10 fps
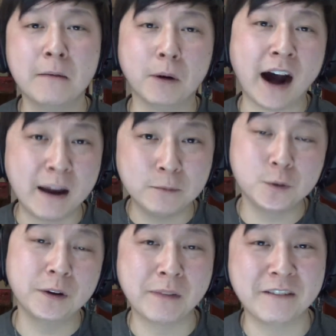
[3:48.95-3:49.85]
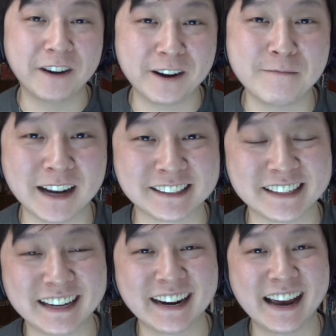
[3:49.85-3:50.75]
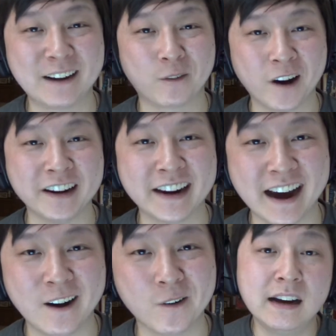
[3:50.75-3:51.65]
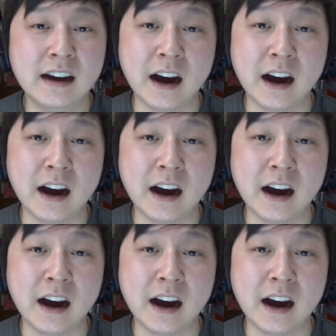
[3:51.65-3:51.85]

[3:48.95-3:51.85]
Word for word: but I'm doing my very best to get ahead right now.